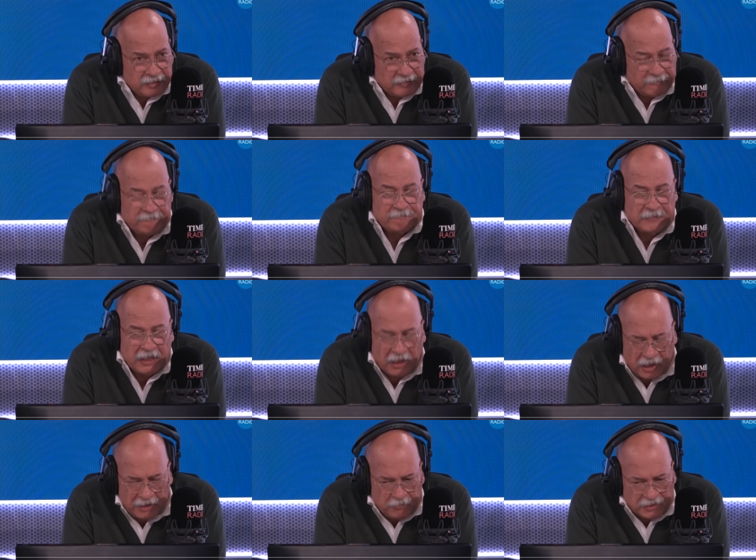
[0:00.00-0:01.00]
Hello.
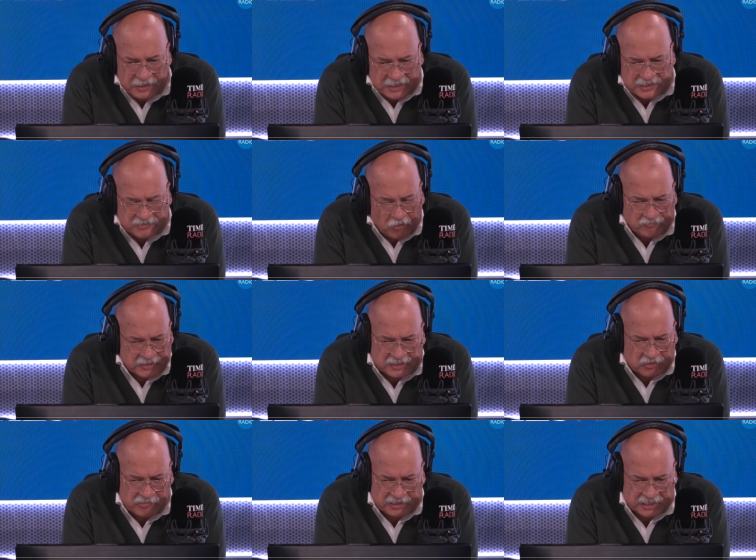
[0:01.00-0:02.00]
Extraordinary
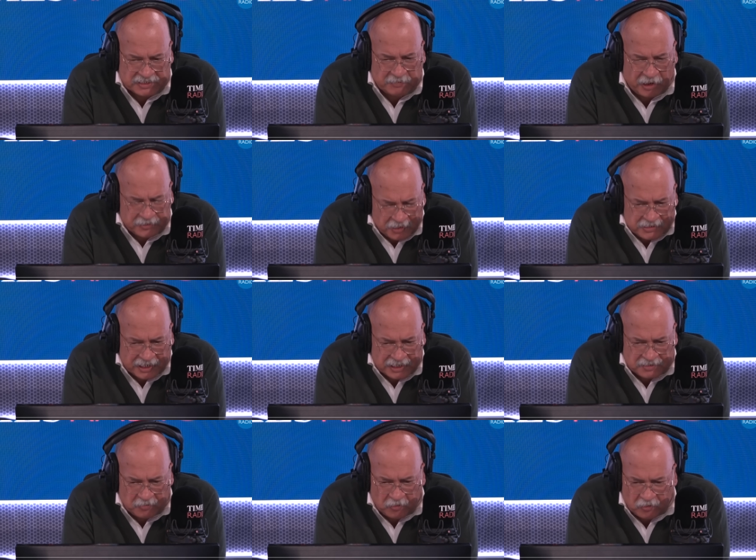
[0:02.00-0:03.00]
story, this, Mark. Do tell
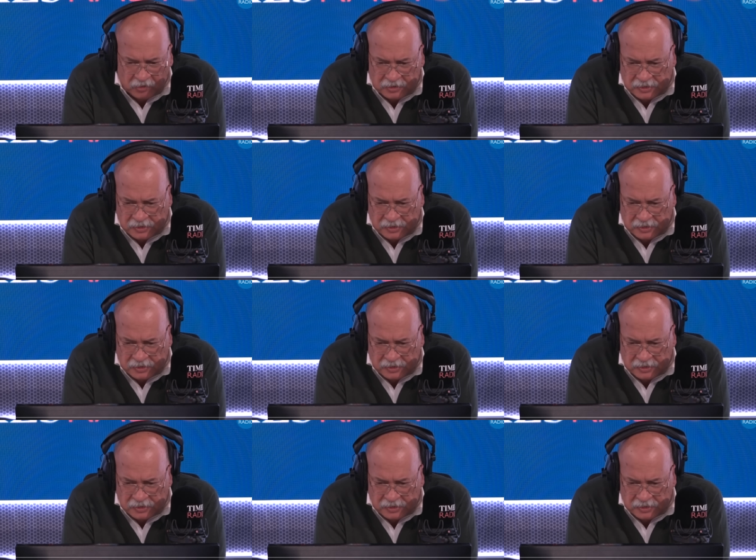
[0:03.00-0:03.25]
us more.